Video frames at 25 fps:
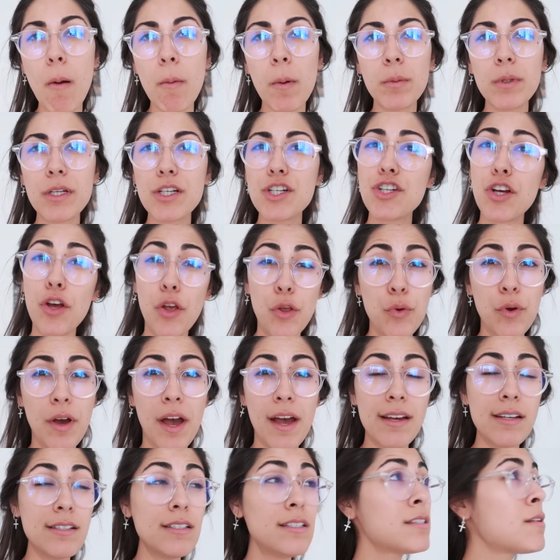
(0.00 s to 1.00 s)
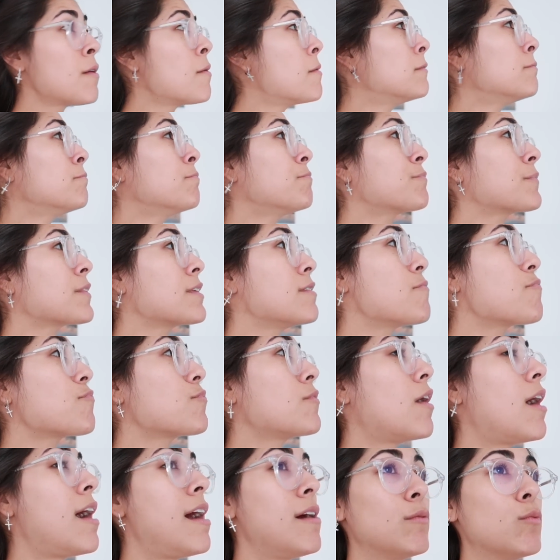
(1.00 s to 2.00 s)
Probably show you guys
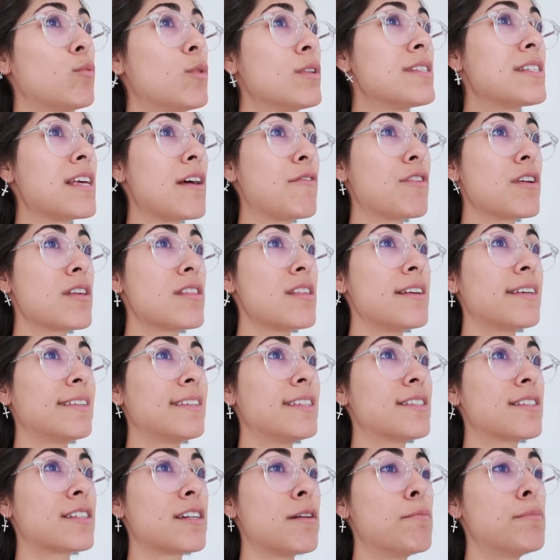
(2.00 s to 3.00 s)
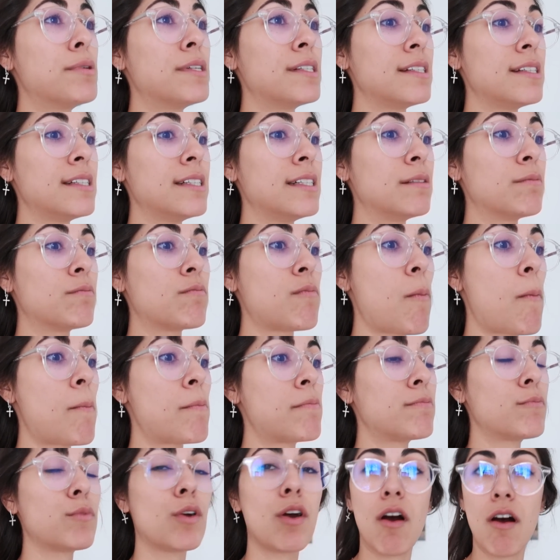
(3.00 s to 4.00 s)
once everything is completely
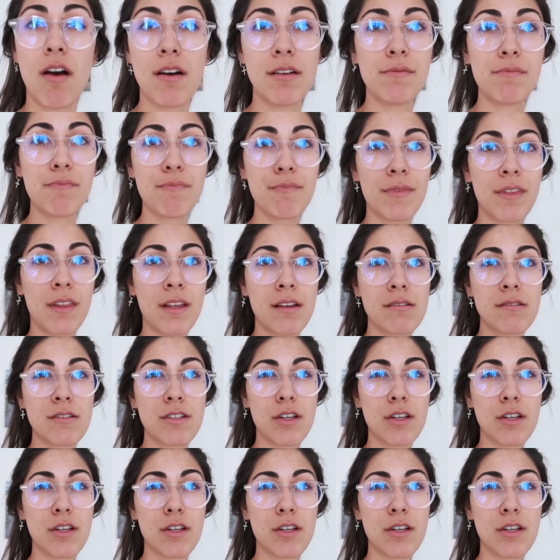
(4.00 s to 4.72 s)
gone.